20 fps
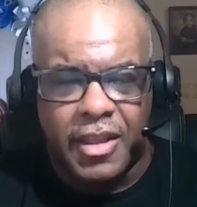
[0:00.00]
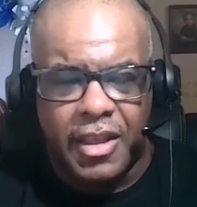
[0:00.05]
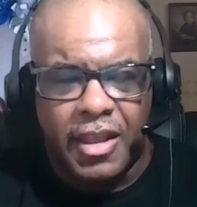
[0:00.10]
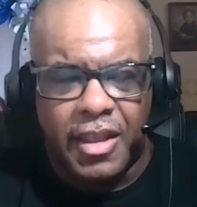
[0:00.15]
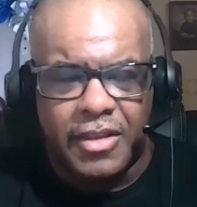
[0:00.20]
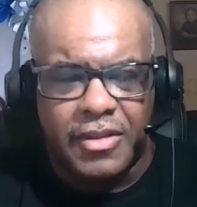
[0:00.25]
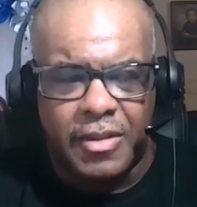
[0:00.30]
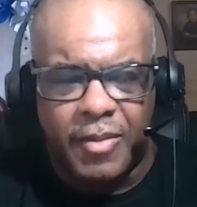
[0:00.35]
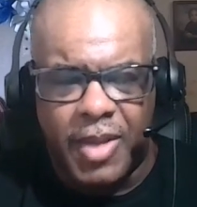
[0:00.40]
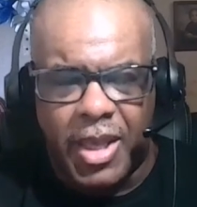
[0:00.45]

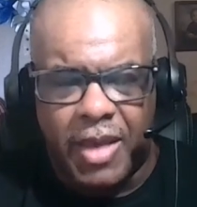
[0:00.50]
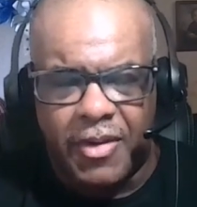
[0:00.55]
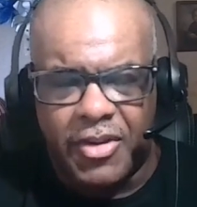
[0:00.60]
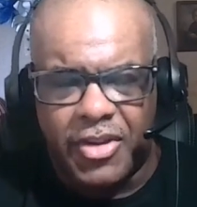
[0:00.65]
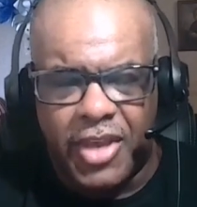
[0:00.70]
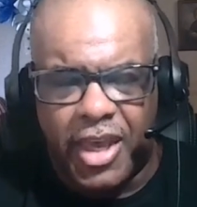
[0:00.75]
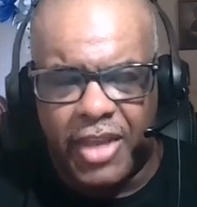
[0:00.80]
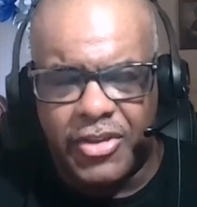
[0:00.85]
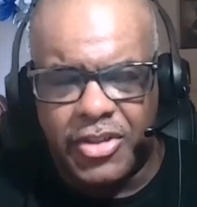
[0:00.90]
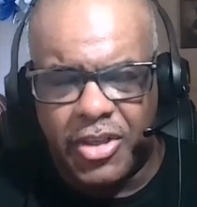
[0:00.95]
Something
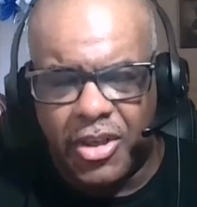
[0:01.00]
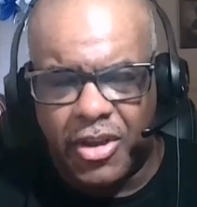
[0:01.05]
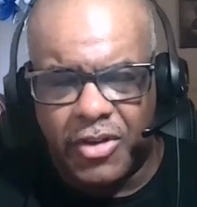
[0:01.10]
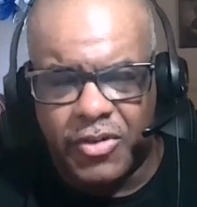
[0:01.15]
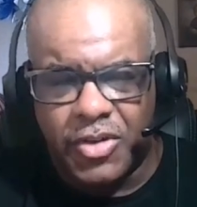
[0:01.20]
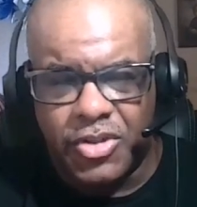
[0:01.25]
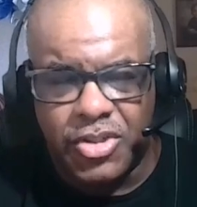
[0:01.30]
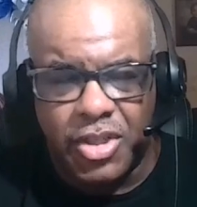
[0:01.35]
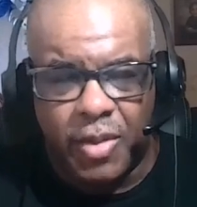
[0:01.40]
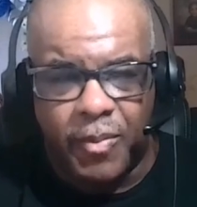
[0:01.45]

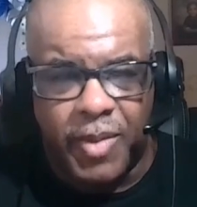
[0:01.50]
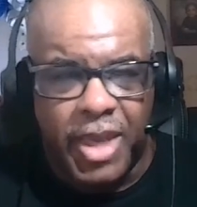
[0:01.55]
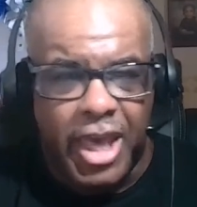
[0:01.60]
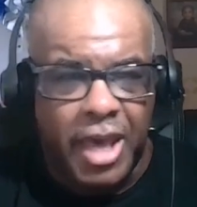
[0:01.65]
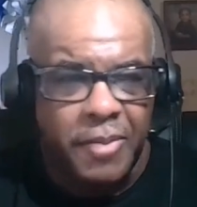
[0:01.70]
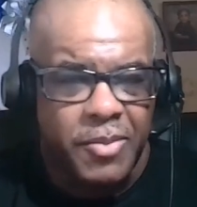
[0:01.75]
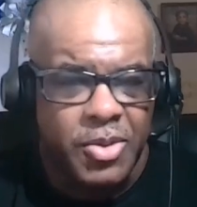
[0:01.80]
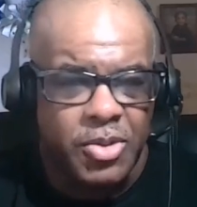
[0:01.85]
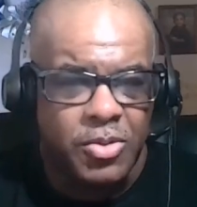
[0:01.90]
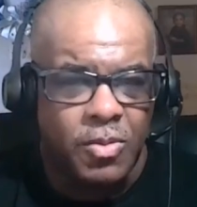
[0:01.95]

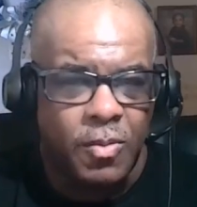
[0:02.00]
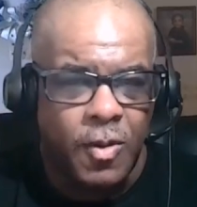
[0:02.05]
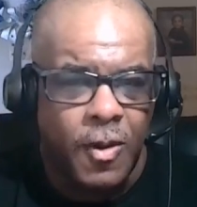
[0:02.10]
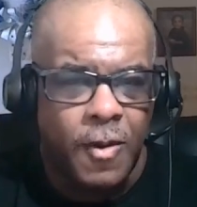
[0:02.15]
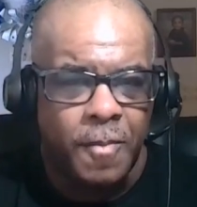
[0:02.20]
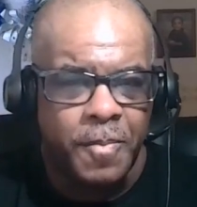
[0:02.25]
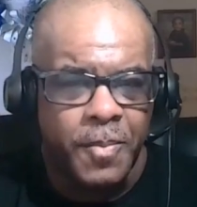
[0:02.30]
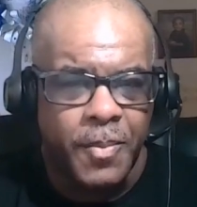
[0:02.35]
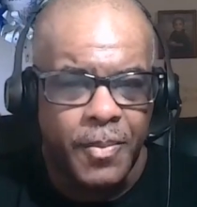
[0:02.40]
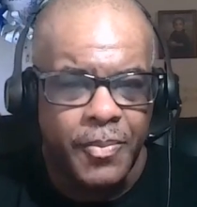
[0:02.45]
happens to
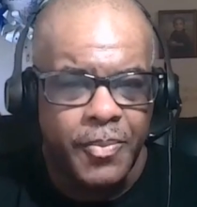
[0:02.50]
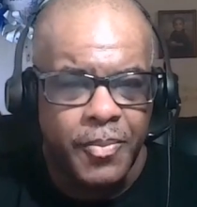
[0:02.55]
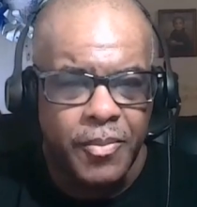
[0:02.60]
him.